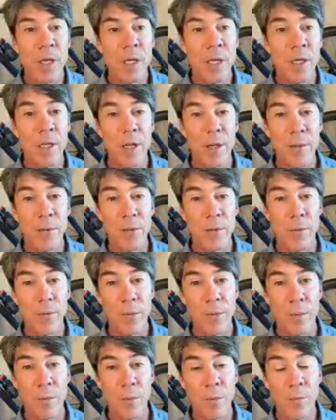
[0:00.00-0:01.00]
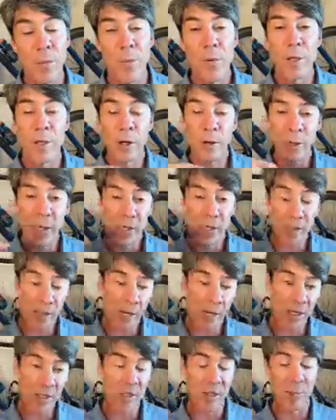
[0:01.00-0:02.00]
you know, you don't get the
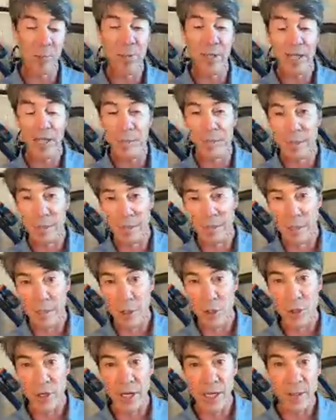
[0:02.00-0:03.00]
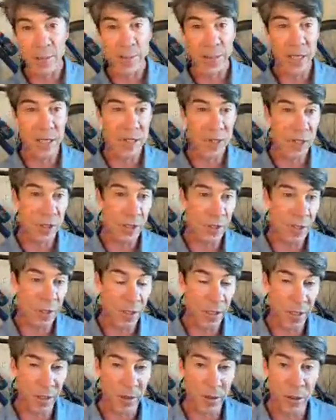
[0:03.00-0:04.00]
custom plan builder and training peaks you,
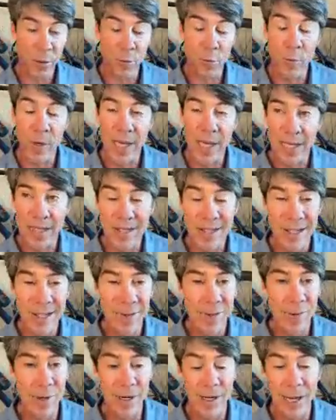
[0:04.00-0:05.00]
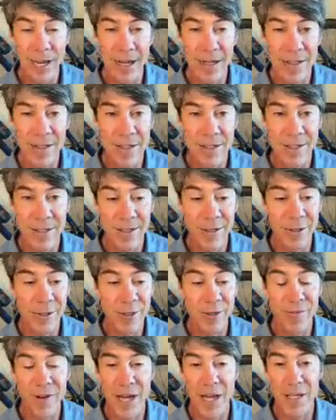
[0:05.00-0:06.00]
you know you, we can send workouts to your
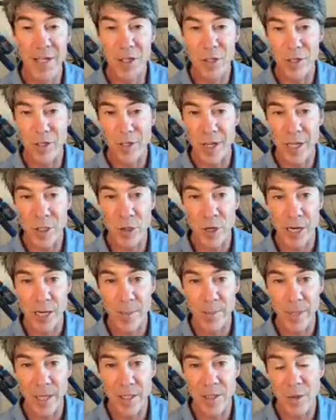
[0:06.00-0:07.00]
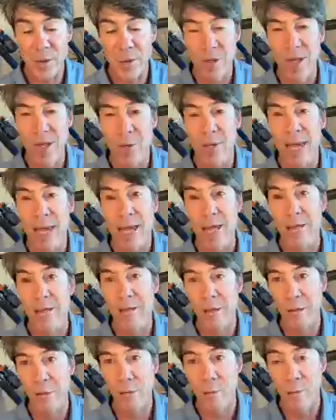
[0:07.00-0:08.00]
device just like training peaks the only thing we can't
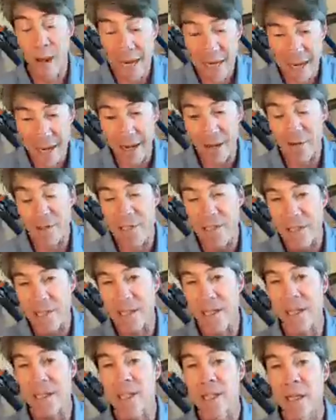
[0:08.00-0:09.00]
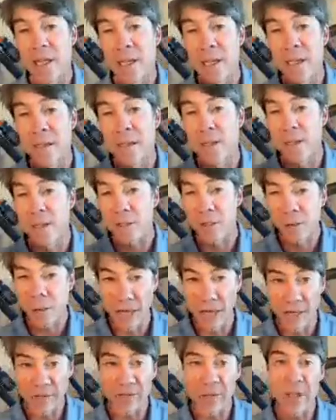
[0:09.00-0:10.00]
do right now is send it to
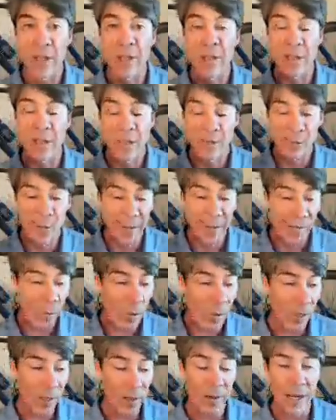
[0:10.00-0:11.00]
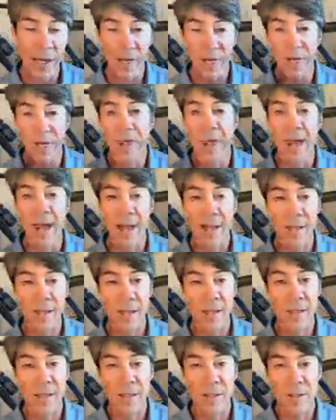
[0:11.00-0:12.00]
zwift we have a workaround for that
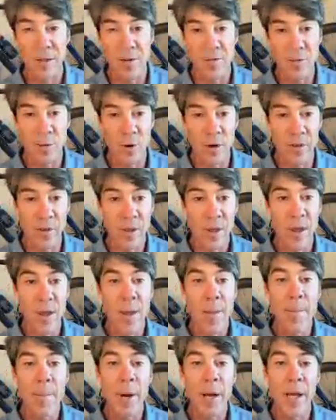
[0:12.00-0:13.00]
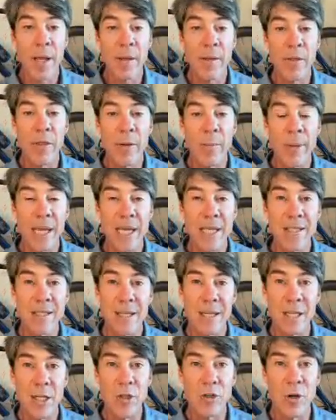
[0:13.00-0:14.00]
and uh, so forth but the biggest
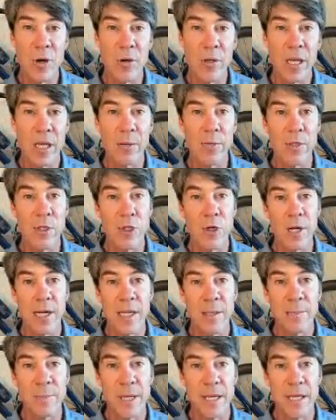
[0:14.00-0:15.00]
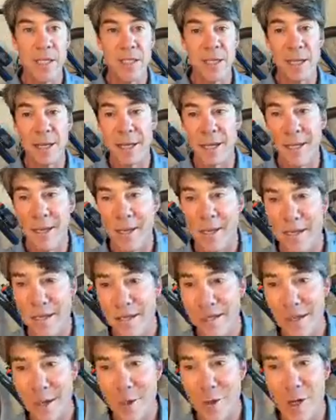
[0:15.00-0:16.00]
thing you don't get with training peaks
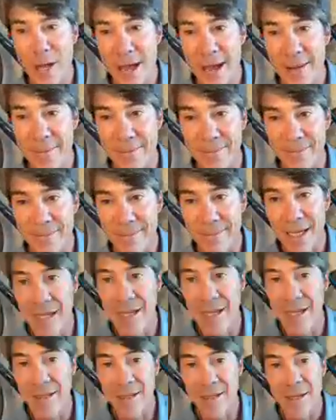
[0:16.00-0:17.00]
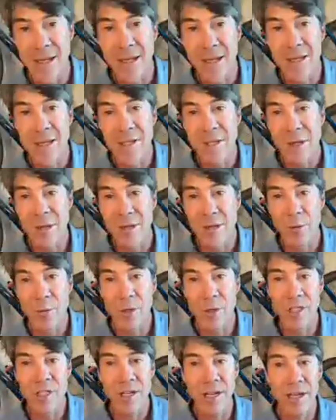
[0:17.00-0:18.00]
is CoachCat and so you
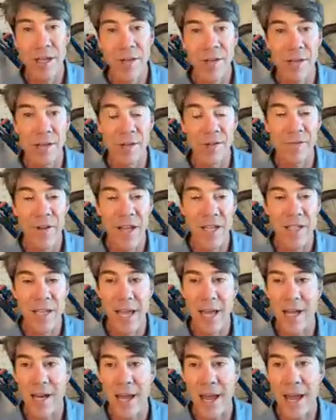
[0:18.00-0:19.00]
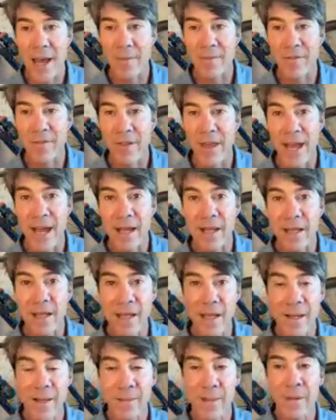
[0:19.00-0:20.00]
want to stay on the, the FasCat app for that
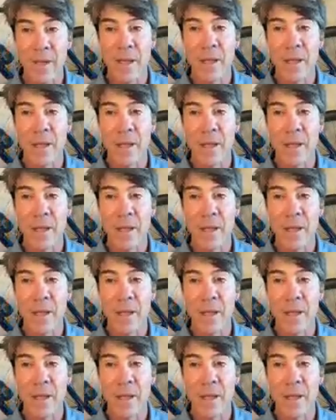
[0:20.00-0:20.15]
um,